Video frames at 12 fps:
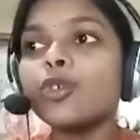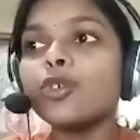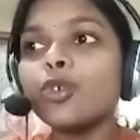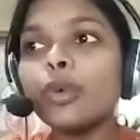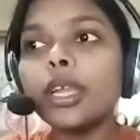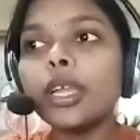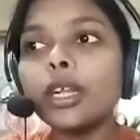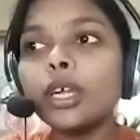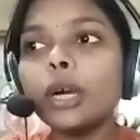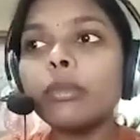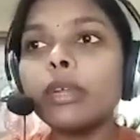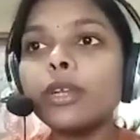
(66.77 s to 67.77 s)
So when
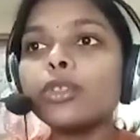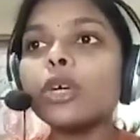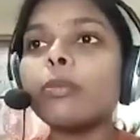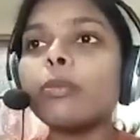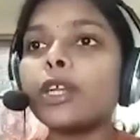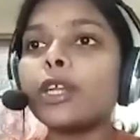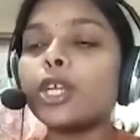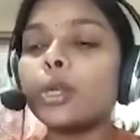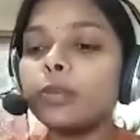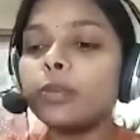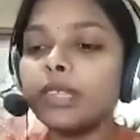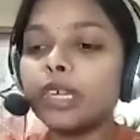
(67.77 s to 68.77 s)
coming to the part
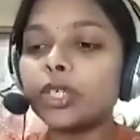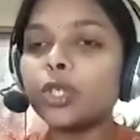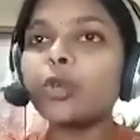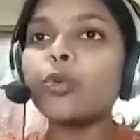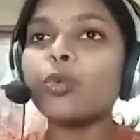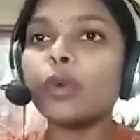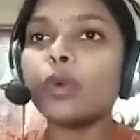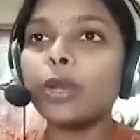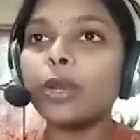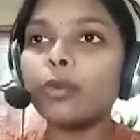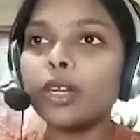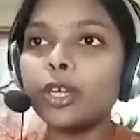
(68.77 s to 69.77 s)
of section
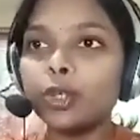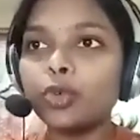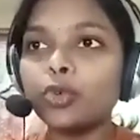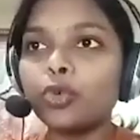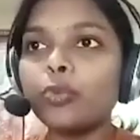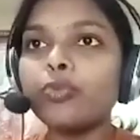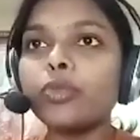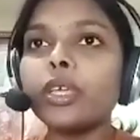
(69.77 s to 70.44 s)
112,